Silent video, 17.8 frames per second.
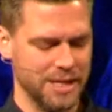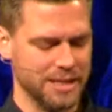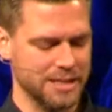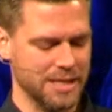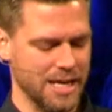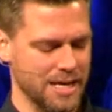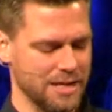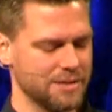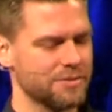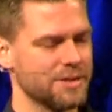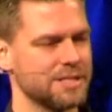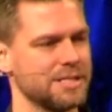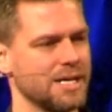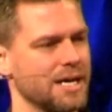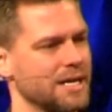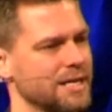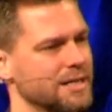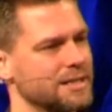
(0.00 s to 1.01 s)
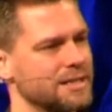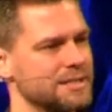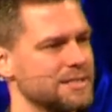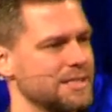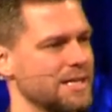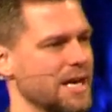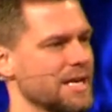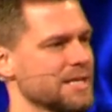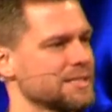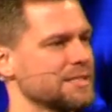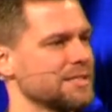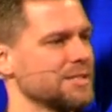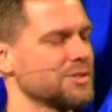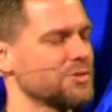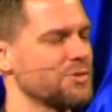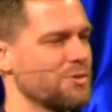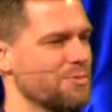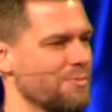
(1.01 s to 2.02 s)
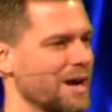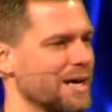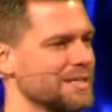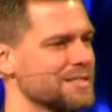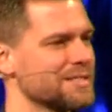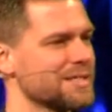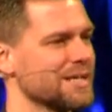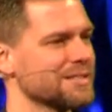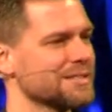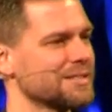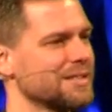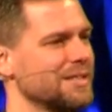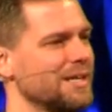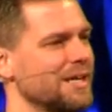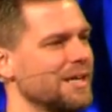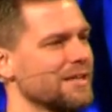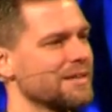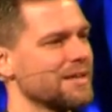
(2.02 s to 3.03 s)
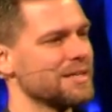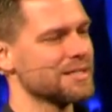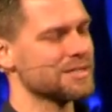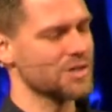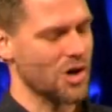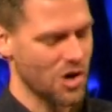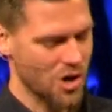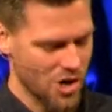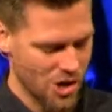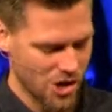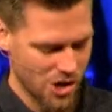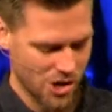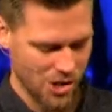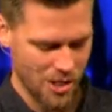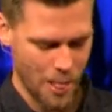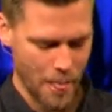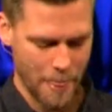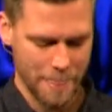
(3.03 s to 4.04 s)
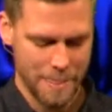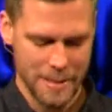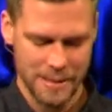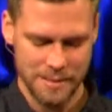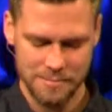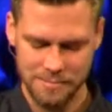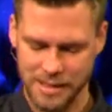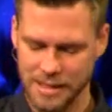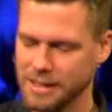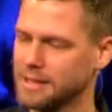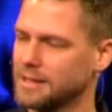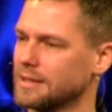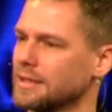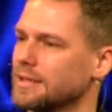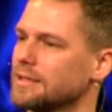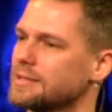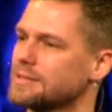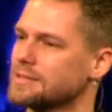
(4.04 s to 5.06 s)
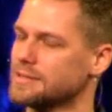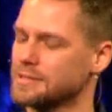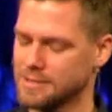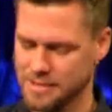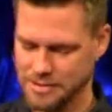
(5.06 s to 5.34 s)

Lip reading: the end of the day, Ecclesiastes reminds us that it's all meaningless.